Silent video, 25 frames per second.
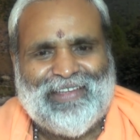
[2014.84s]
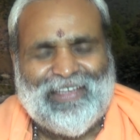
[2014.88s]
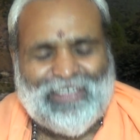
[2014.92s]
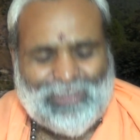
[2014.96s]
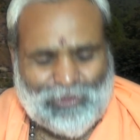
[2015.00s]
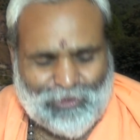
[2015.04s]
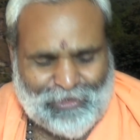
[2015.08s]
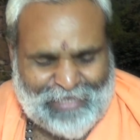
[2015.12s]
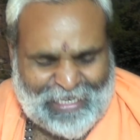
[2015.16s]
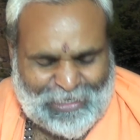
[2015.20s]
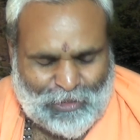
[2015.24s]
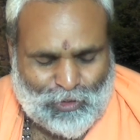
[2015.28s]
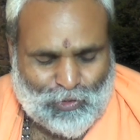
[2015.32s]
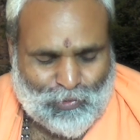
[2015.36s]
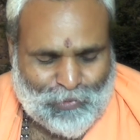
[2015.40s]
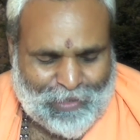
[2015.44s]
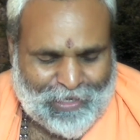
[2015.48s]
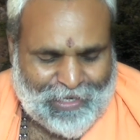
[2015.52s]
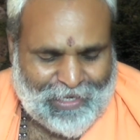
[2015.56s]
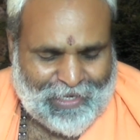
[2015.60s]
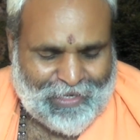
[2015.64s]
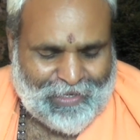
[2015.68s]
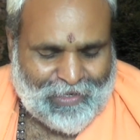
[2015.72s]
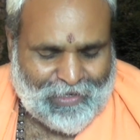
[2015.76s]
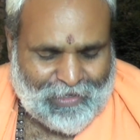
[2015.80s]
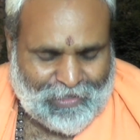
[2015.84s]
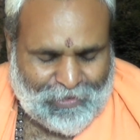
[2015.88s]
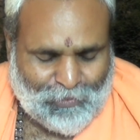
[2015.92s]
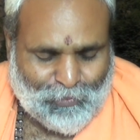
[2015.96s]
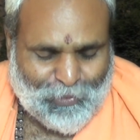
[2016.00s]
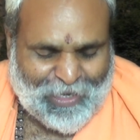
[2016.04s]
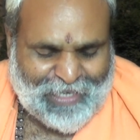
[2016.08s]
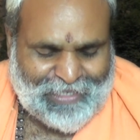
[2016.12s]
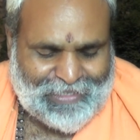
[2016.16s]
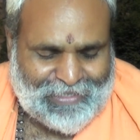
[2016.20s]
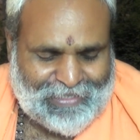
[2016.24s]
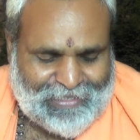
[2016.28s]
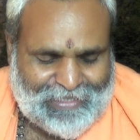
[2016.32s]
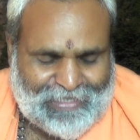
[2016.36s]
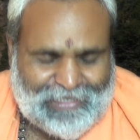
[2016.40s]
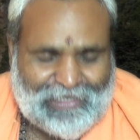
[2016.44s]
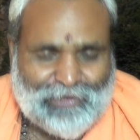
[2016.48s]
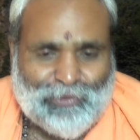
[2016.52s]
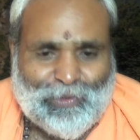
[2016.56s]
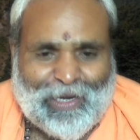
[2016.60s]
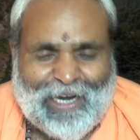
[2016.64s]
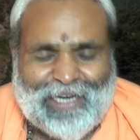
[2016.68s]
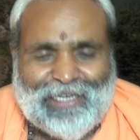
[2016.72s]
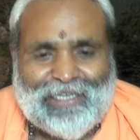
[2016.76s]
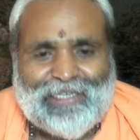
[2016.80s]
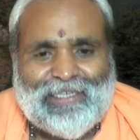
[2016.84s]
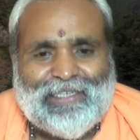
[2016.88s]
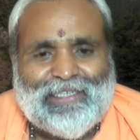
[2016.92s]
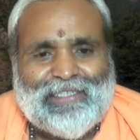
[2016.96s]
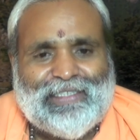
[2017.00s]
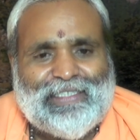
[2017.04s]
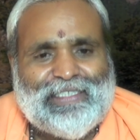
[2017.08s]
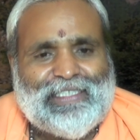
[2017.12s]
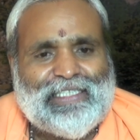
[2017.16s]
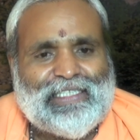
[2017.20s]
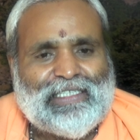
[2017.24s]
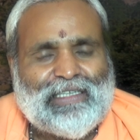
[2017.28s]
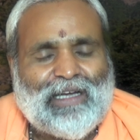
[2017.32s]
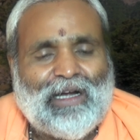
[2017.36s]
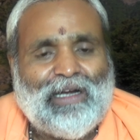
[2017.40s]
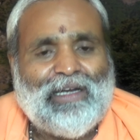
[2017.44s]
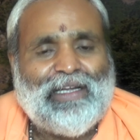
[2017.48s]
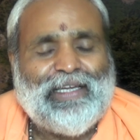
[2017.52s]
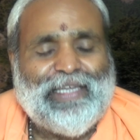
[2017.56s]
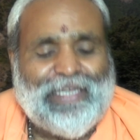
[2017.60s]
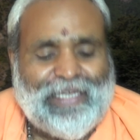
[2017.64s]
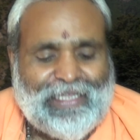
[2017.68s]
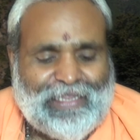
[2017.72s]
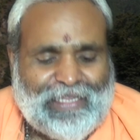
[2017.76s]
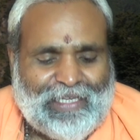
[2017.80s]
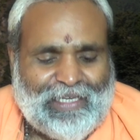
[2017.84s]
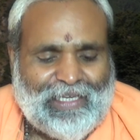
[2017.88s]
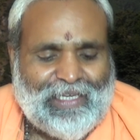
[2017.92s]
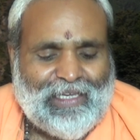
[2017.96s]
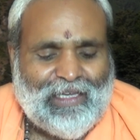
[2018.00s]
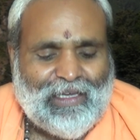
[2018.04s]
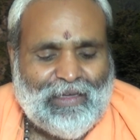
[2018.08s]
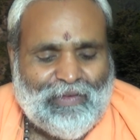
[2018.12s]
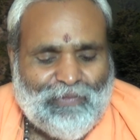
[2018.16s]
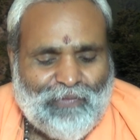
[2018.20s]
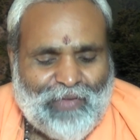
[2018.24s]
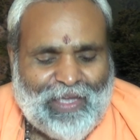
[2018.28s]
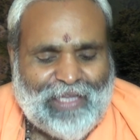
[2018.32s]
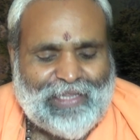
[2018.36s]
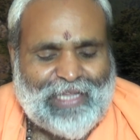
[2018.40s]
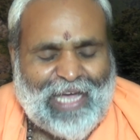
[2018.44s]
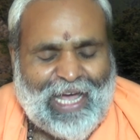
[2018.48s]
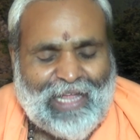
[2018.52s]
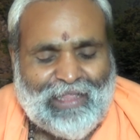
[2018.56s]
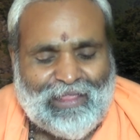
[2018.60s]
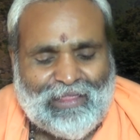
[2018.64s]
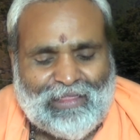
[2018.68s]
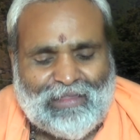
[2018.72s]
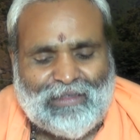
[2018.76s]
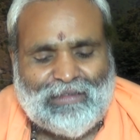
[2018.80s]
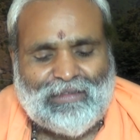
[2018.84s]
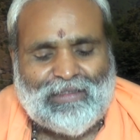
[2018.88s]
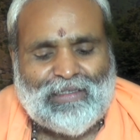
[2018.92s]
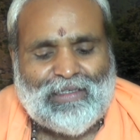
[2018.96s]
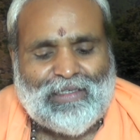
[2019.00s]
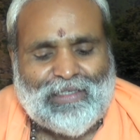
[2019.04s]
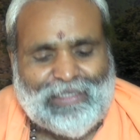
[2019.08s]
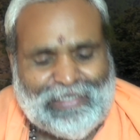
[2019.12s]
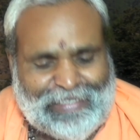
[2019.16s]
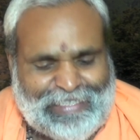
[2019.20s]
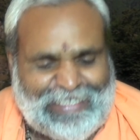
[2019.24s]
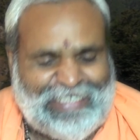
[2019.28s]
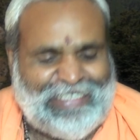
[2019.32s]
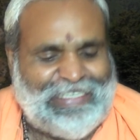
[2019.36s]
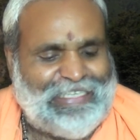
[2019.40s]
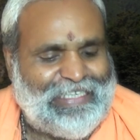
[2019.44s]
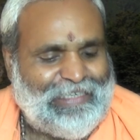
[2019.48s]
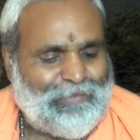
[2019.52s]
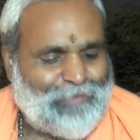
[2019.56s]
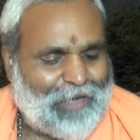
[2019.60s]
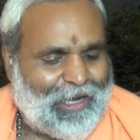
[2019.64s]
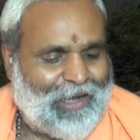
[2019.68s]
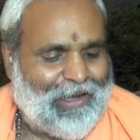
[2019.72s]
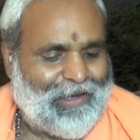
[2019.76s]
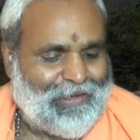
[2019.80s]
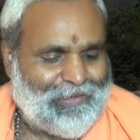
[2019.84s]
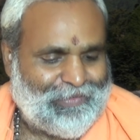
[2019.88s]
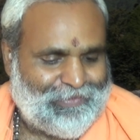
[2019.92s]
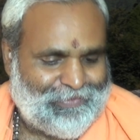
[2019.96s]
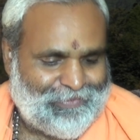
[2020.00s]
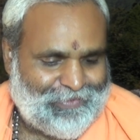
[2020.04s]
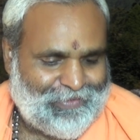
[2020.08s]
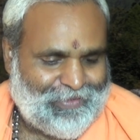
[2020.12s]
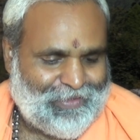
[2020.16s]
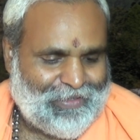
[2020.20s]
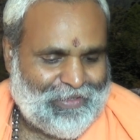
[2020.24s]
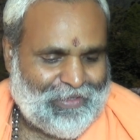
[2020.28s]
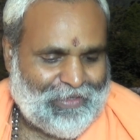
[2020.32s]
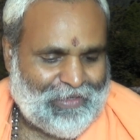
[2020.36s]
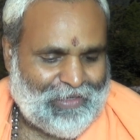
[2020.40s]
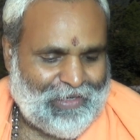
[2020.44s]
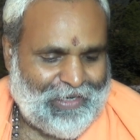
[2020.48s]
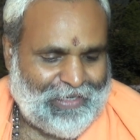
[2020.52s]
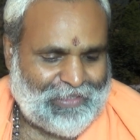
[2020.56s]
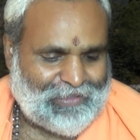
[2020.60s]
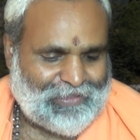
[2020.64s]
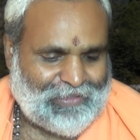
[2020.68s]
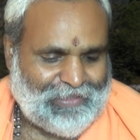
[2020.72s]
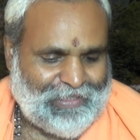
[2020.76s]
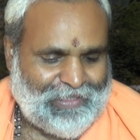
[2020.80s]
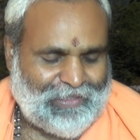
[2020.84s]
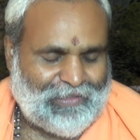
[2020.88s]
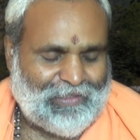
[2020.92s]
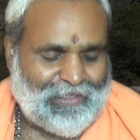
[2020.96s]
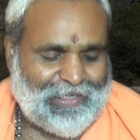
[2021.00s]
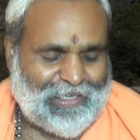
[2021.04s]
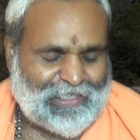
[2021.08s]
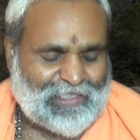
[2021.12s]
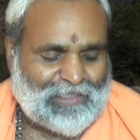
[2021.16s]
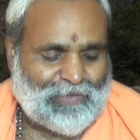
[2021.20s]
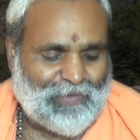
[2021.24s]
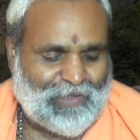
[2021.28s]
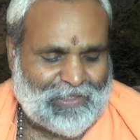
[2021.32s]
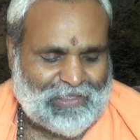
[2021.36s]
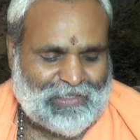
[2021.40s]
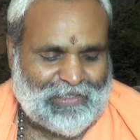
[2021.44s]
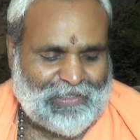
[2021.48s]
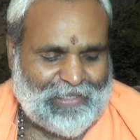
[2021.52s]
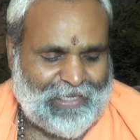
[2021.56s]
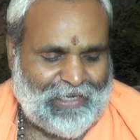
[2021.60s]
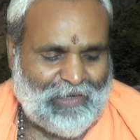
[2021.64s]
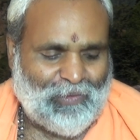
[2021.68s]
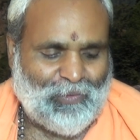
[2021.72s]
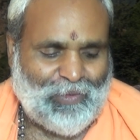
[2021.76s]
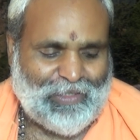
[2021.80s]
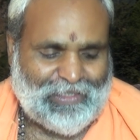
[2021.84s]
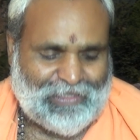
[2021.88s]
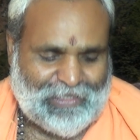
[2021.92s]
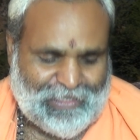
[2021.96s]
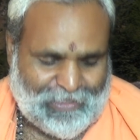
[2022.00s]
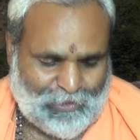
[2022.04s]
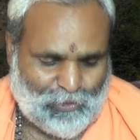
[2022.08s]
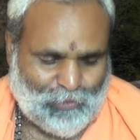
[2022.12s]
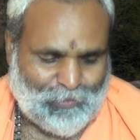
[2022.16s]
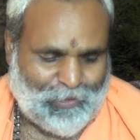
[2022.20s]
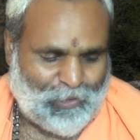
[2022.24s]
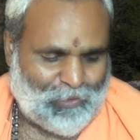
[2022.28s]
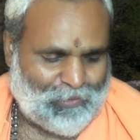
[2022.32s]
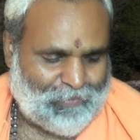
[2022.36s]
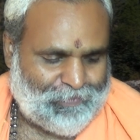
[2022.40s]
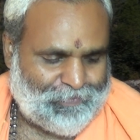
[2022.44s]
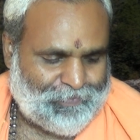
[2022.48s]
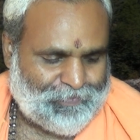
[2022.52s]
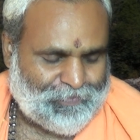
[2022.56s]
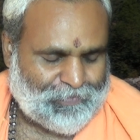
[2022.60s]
So that's why, once this is what? This is called Iti Vedanta Dindimaha. Let us read the next verse, then we'll see tomorrow.